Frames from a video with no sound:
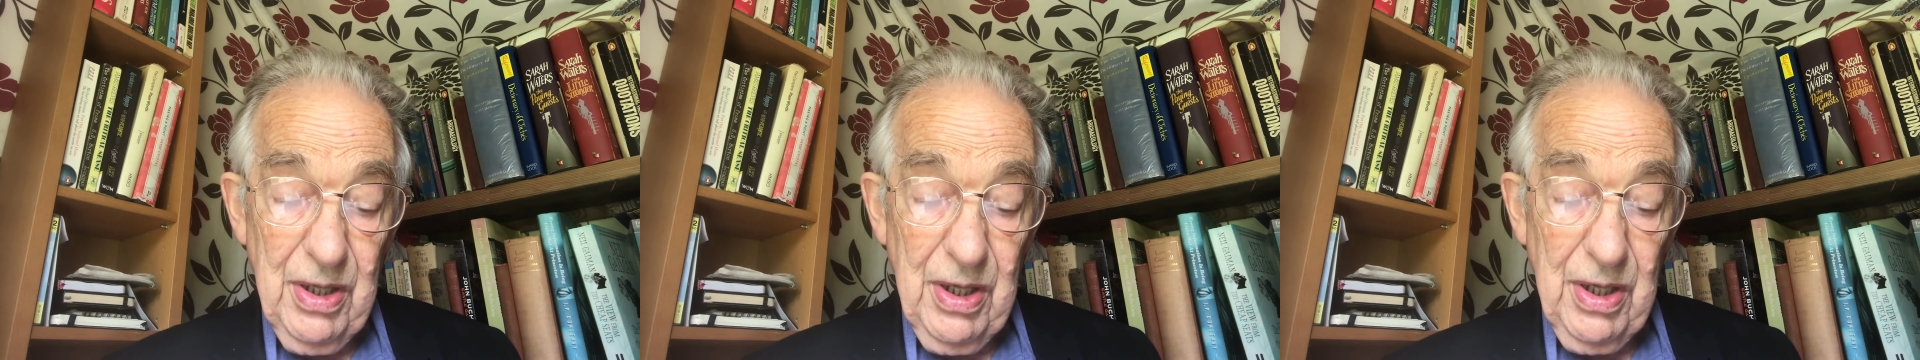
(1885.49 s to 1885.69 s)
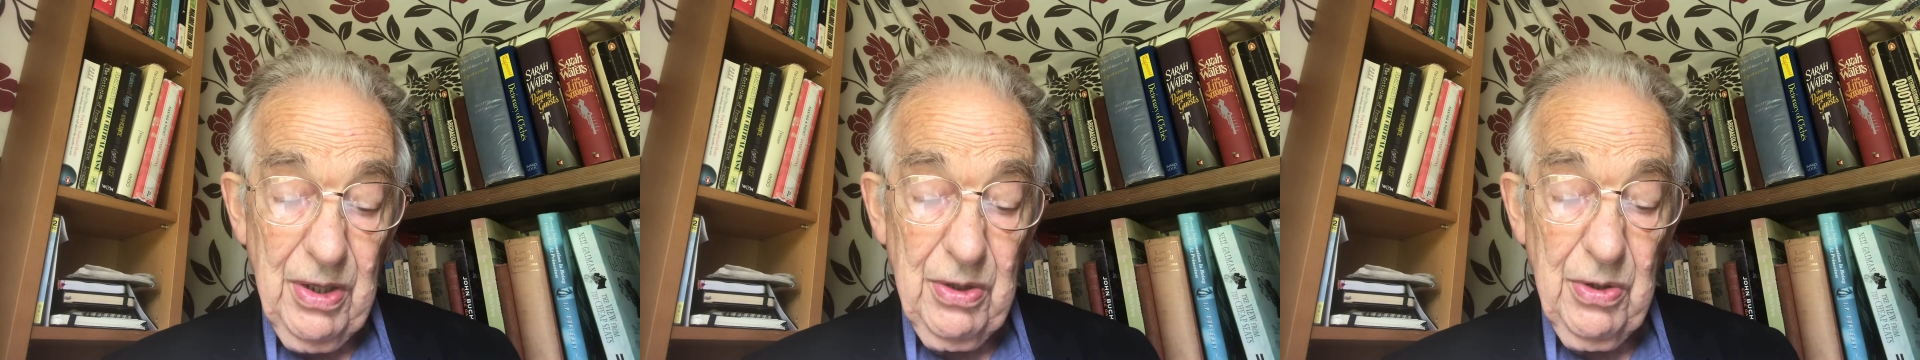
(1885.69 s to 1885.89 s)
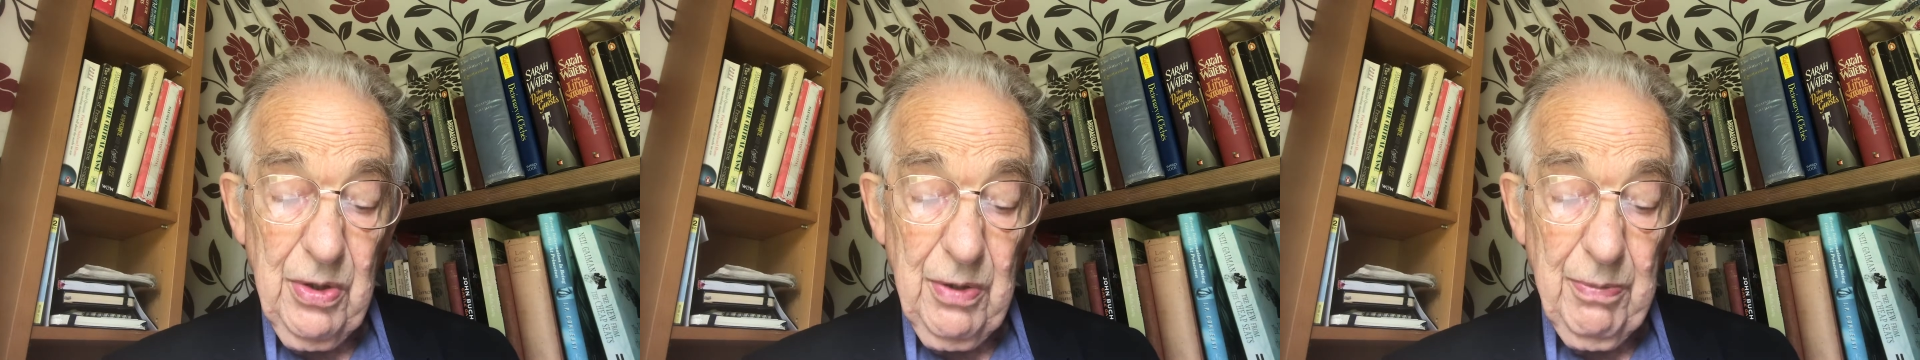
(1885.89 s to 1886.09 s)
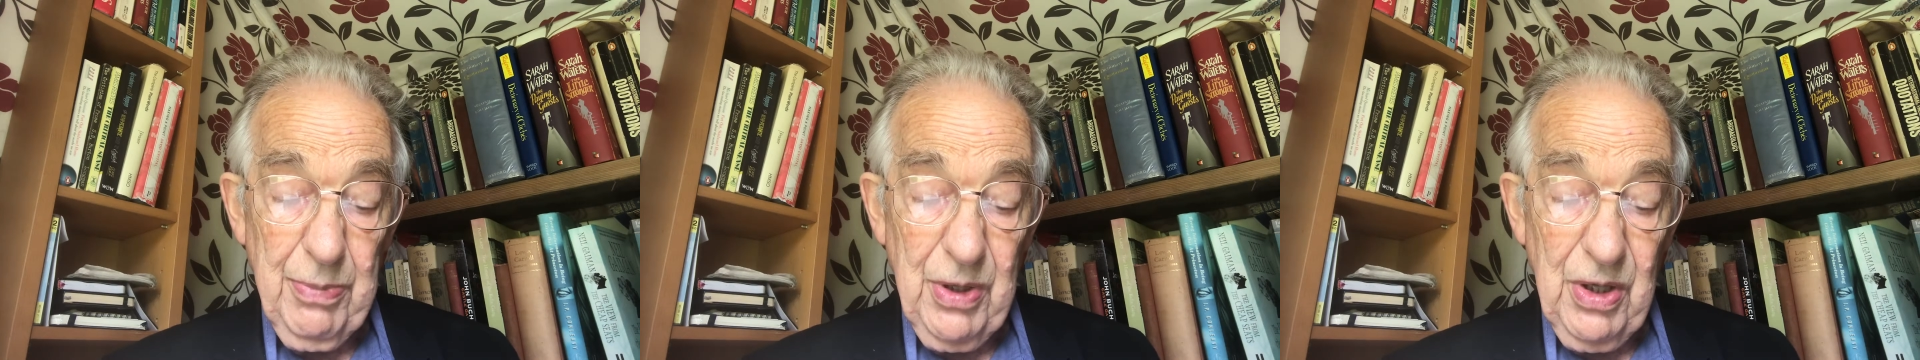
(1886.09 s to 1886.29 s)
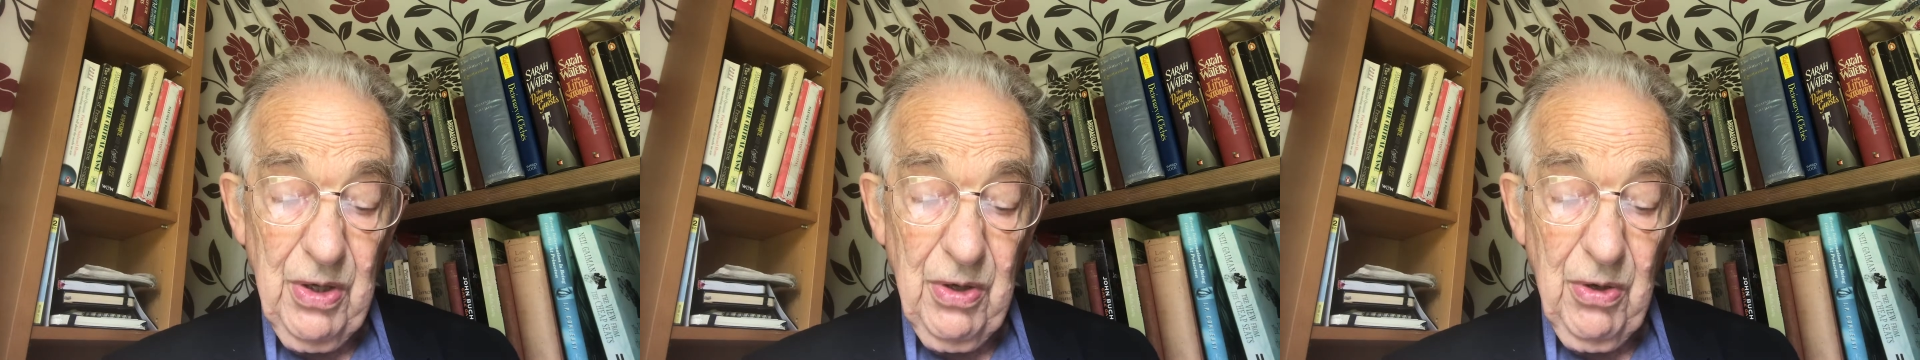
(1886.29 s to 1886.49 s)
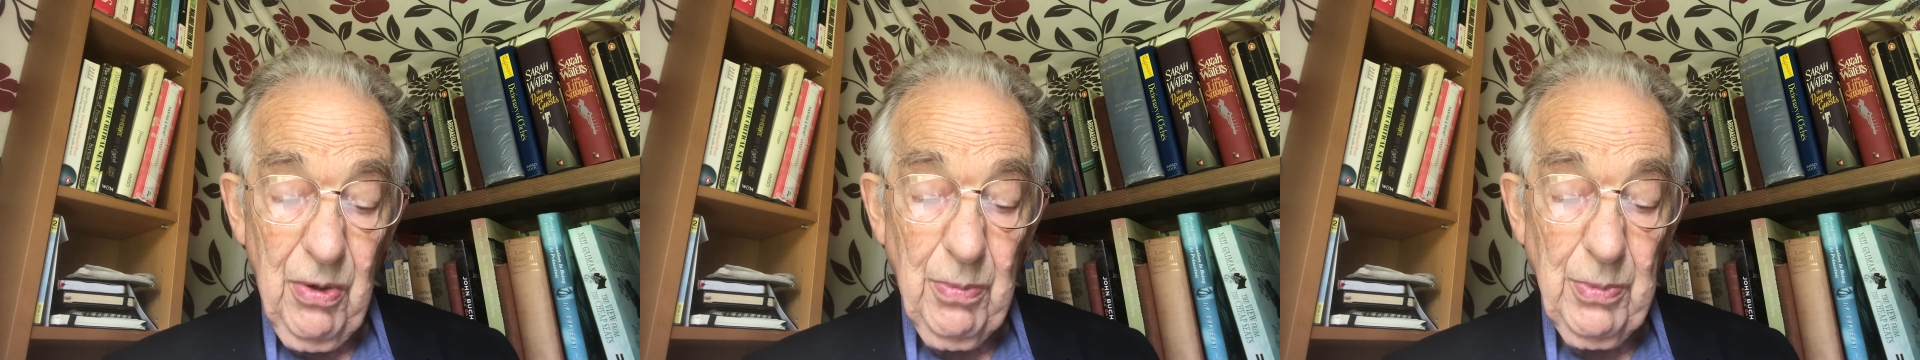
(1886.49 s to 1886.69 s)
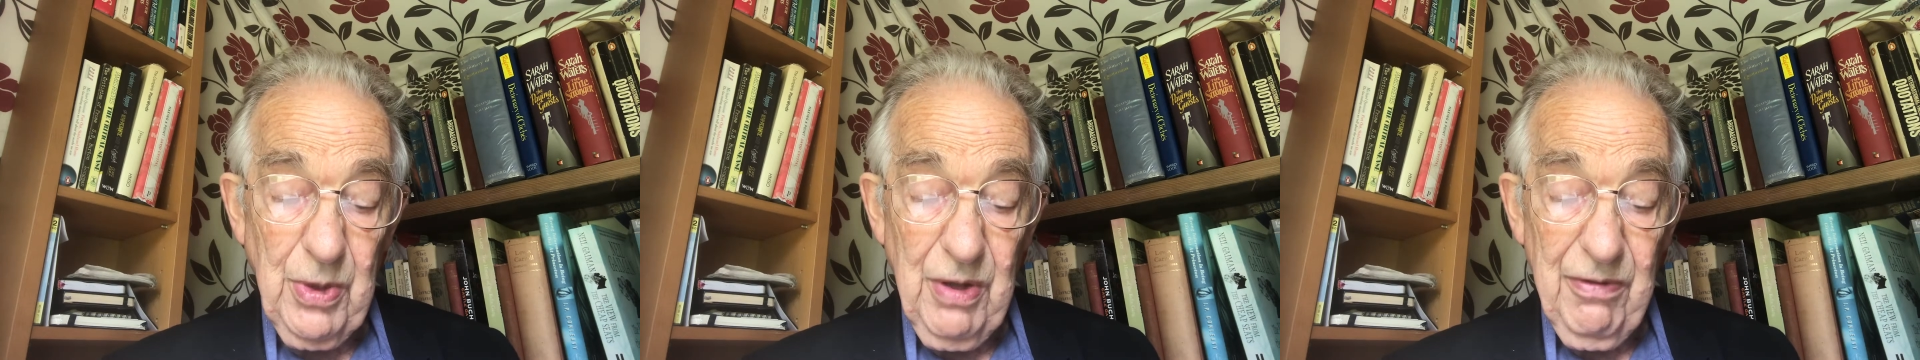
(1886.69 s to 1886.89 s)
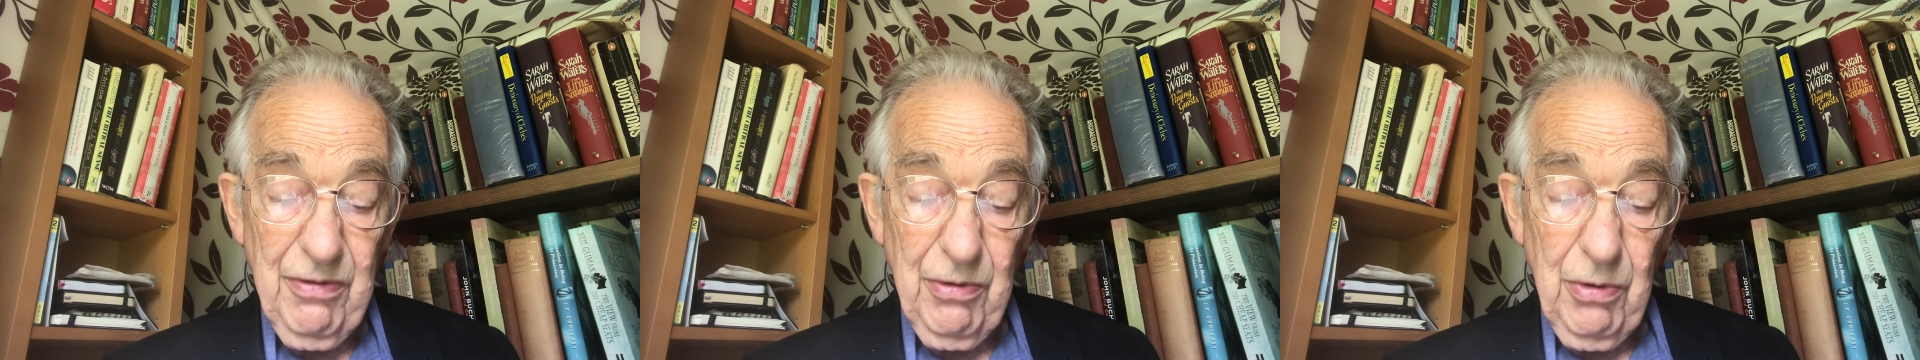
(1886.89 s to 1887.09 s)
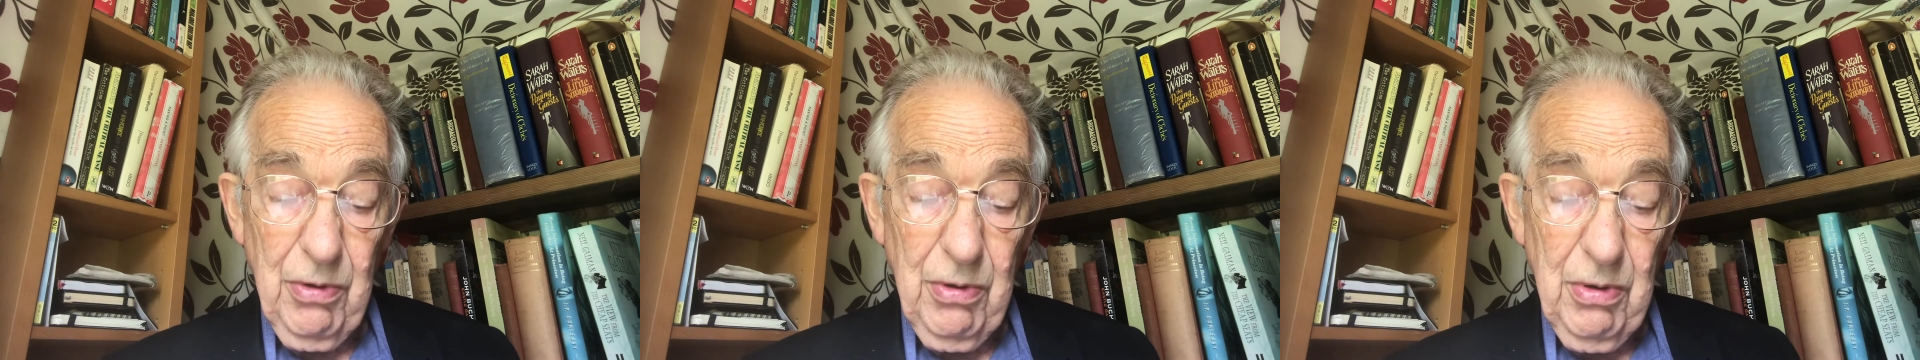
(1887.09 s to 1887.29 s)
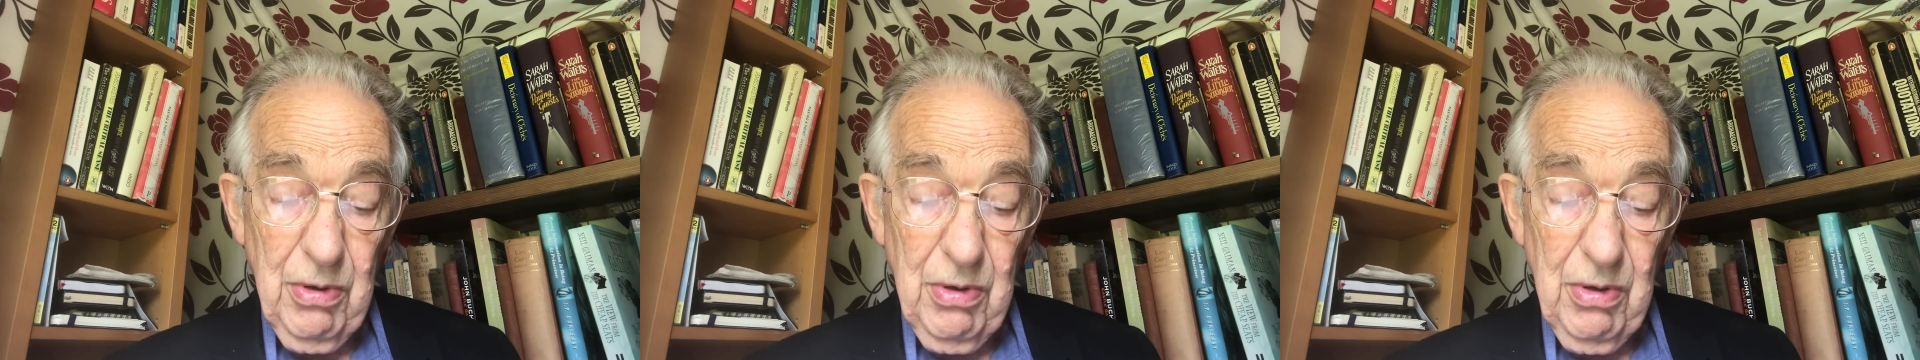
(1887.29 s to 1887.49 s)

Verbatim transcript: He could have been an omnivore.